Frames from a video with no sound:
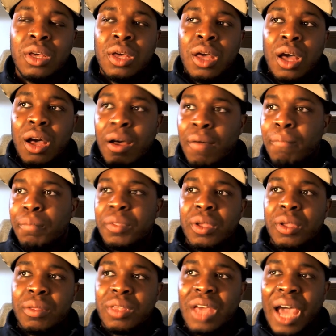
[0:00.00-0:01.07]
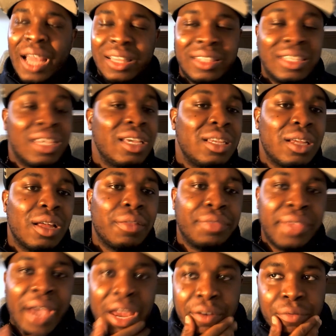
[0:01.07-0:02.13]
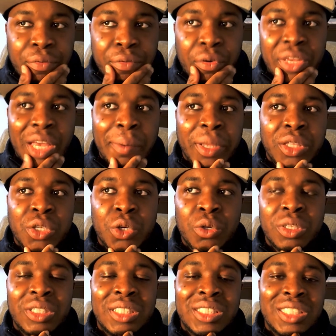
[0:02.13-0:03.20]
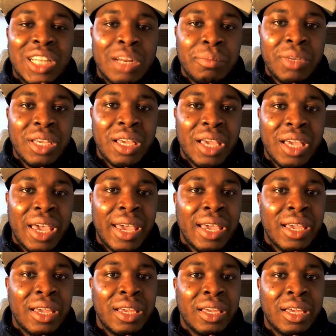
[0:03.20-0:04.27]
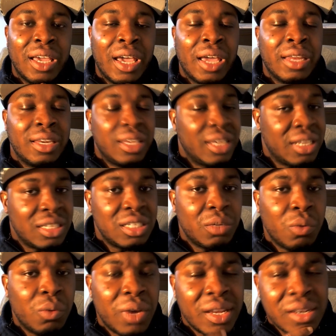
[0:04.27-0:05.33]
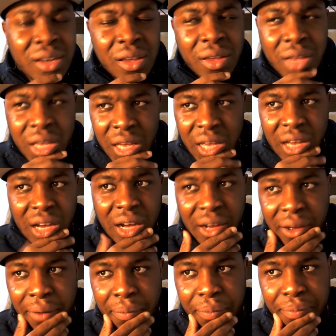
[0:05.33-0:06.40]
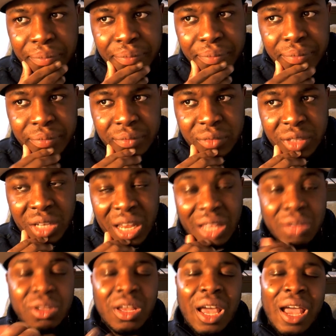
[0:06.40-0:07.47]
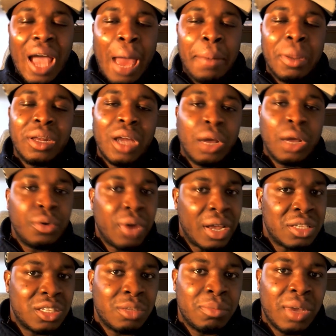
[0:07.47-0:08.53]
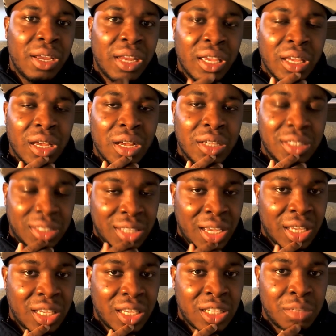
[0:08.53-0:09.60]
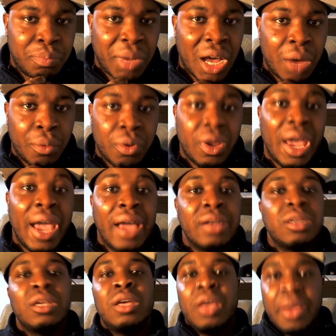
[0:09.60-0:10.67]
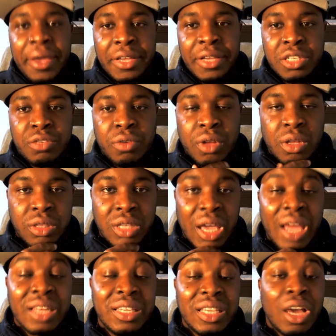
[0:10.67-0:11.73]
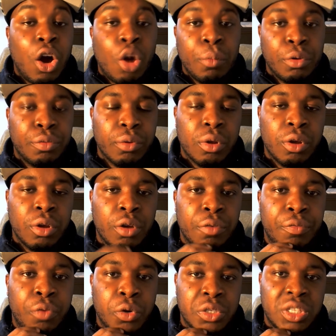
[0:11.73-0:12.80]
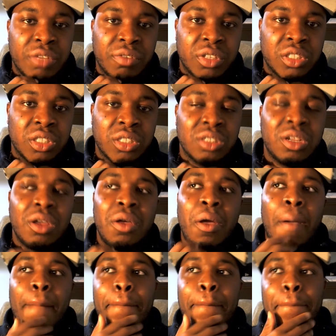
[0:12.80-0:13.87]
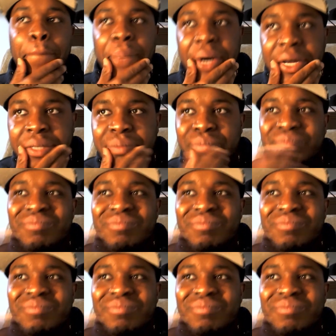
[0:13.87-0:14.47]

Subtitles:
Um, I think that for Yamato, this is gonna be an easy win. Um, like, I'm not underestimating Sasaki's power and the armored force division, but